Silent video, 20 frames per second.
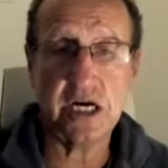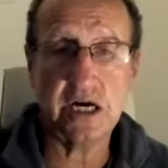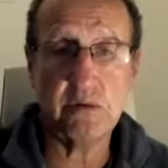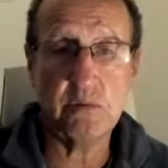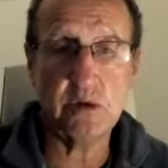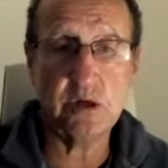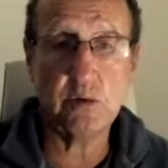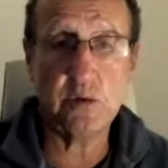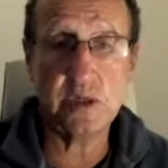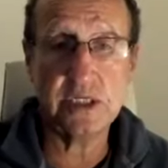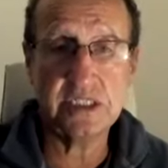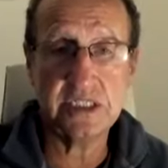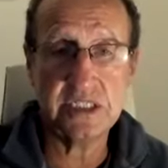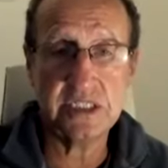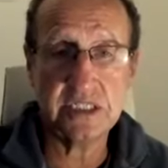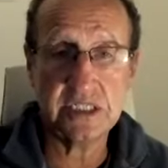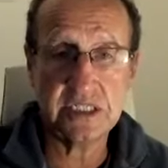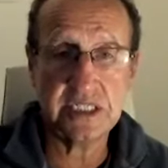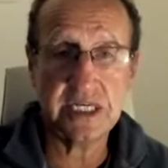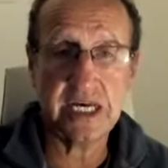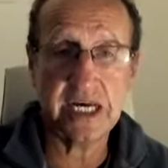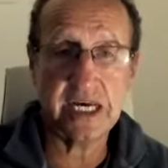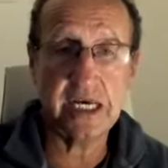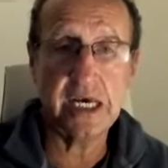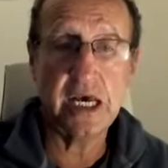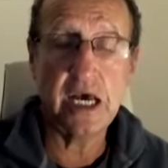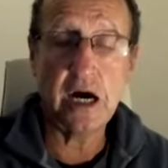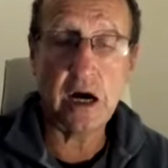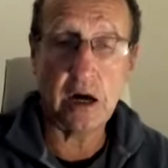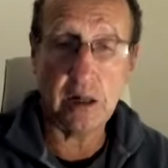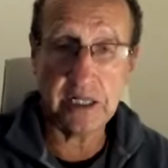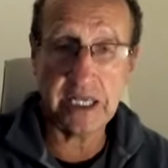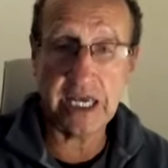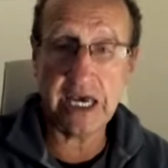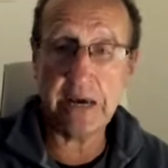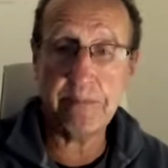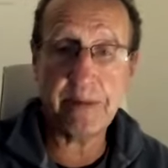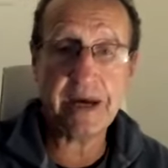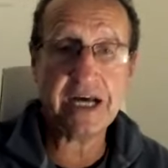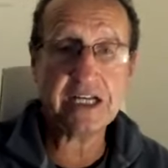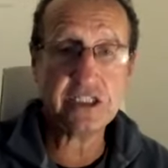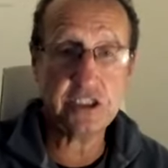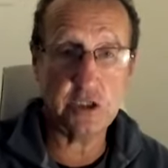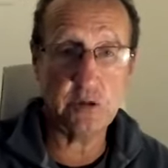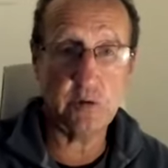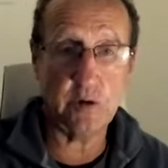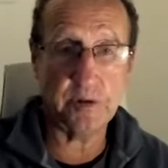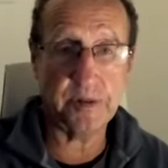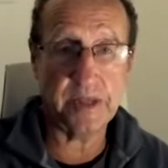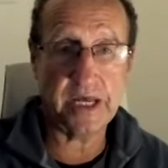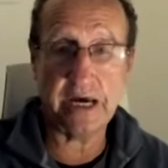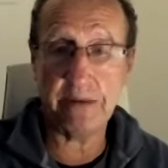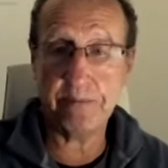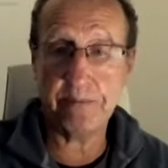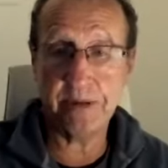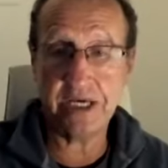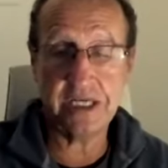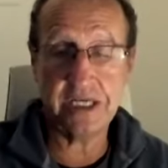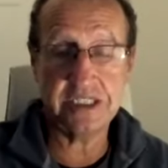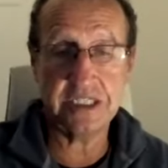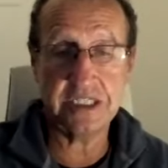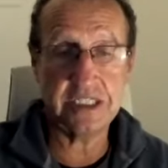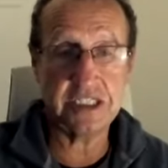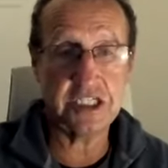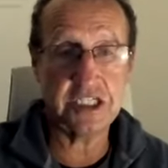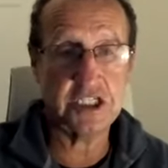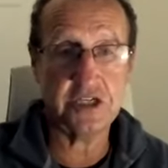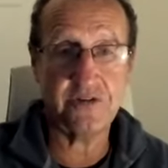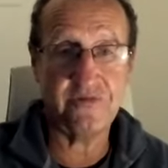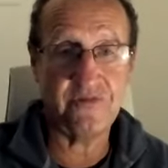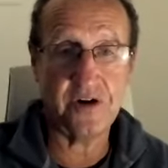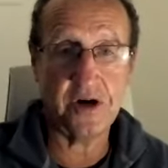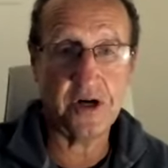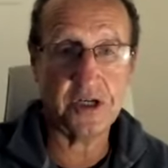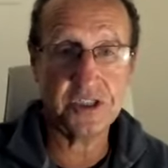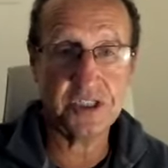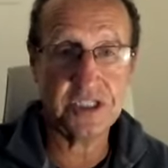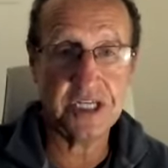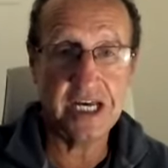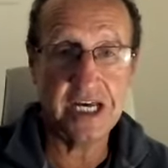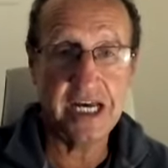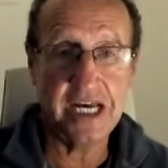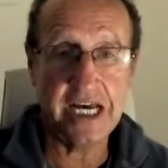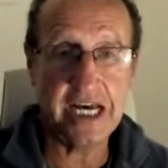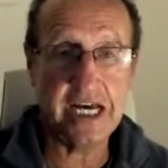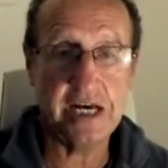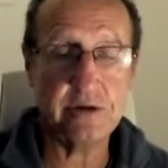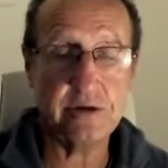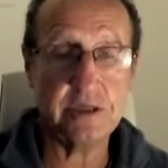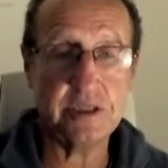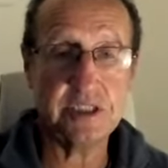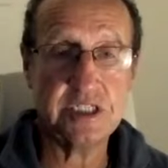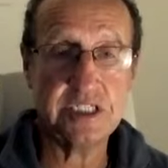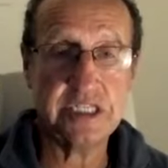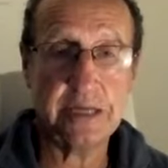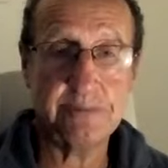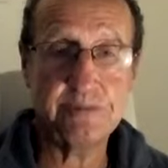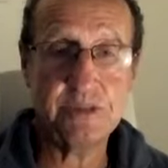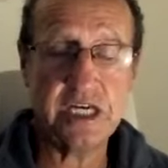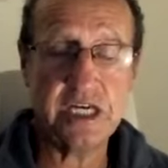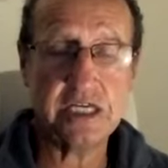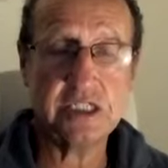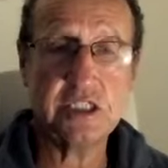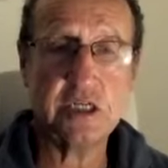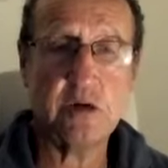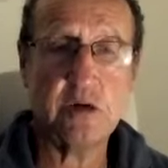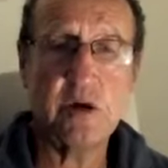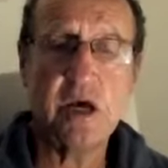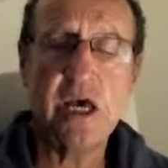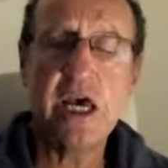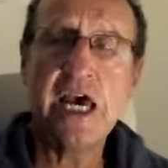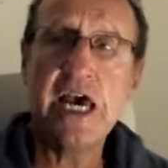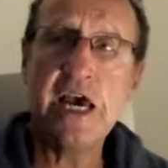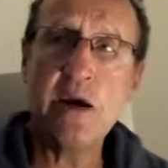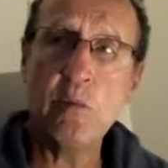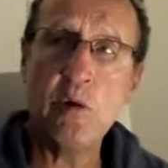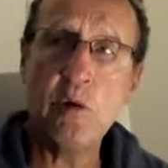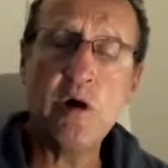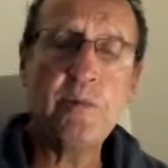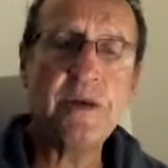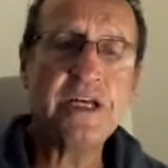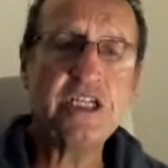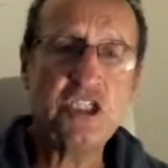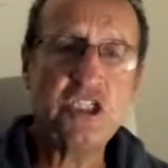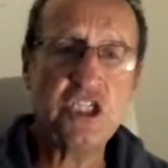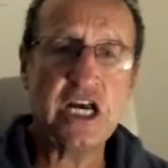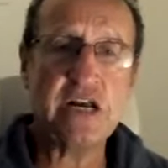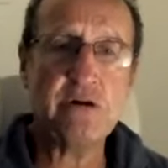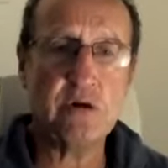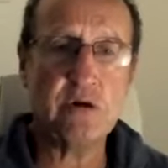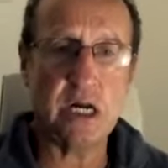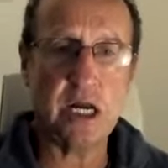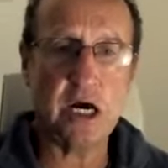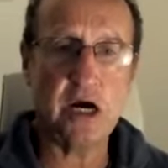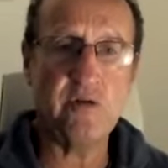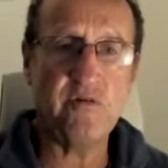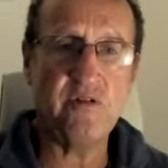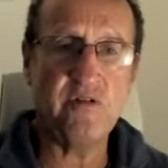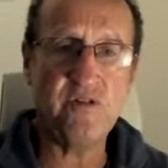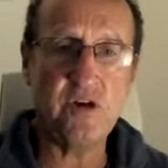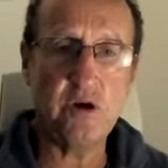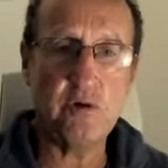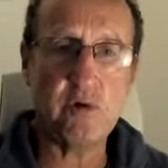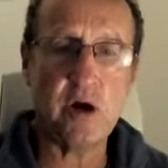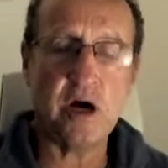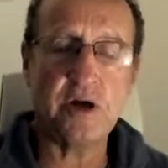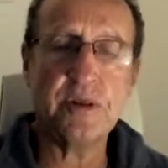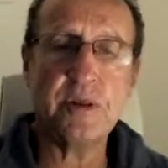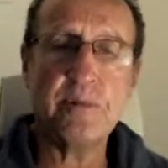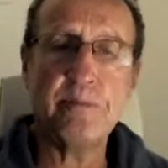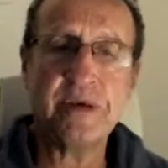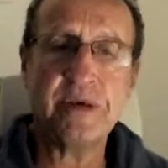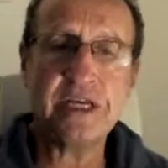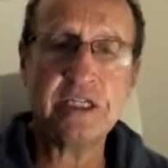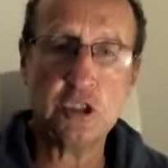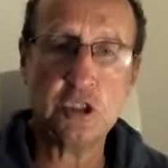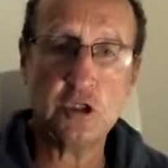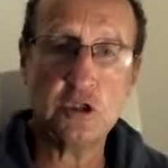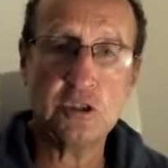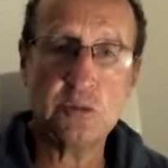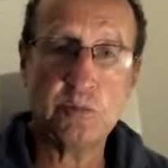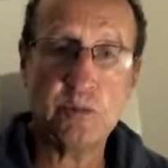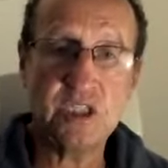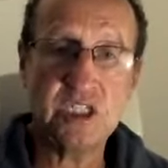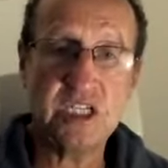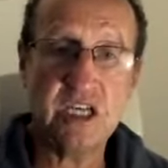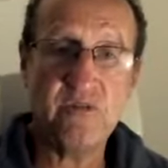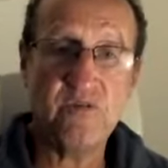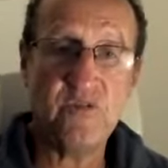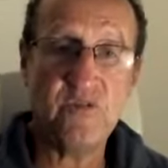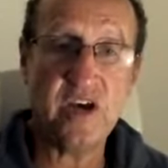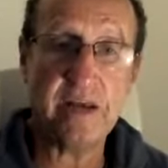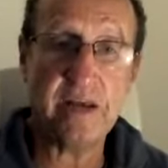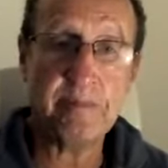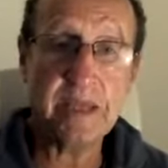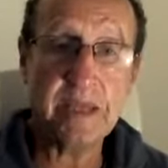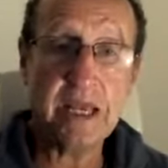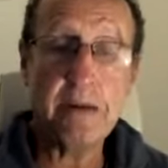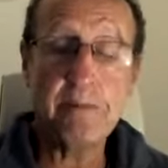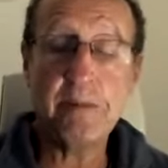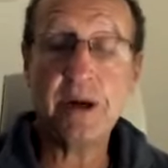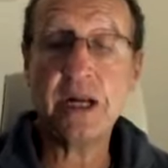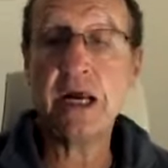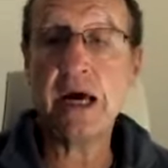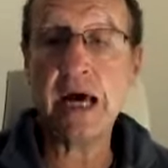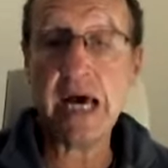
I would always say, I'll get back to you on that, because it's such a vast area and subject. So it will be a general overview rather than being too specific, but I'm